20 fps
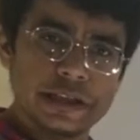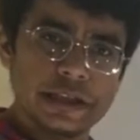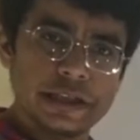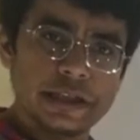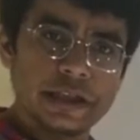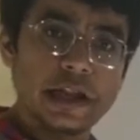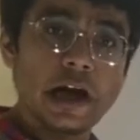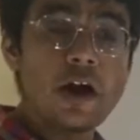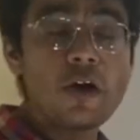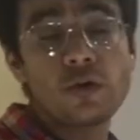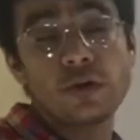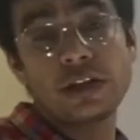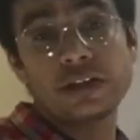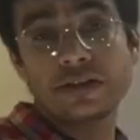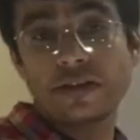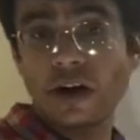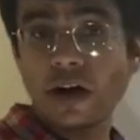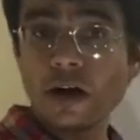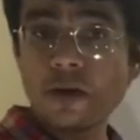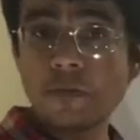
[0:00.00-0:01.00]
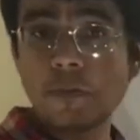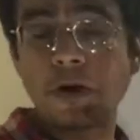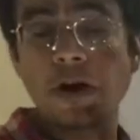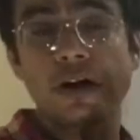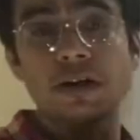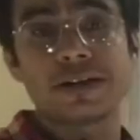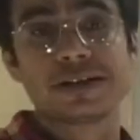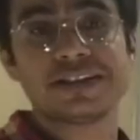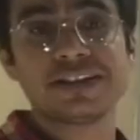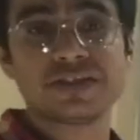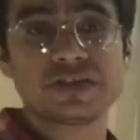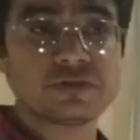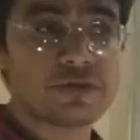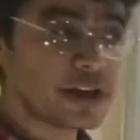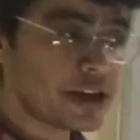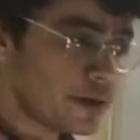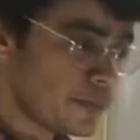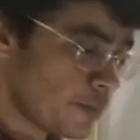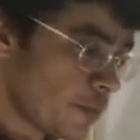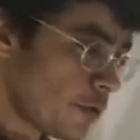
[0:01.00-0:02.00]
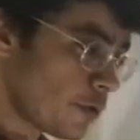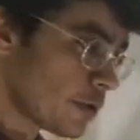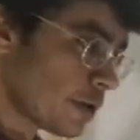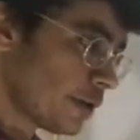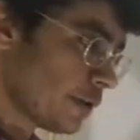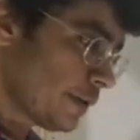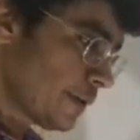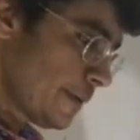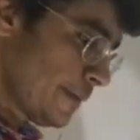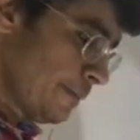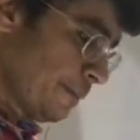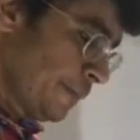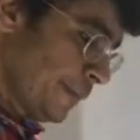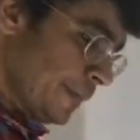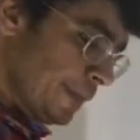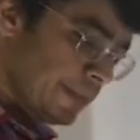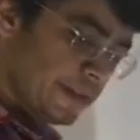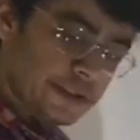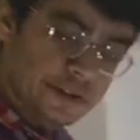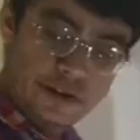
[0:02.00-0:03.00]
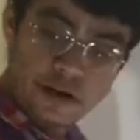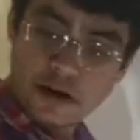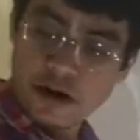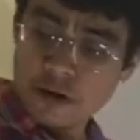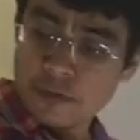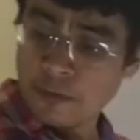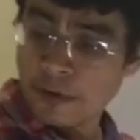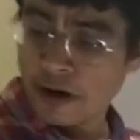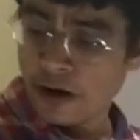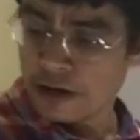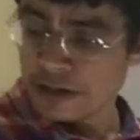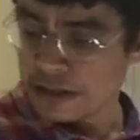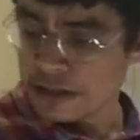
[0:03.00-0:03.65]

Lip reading: Now the third part, this is very important. The third part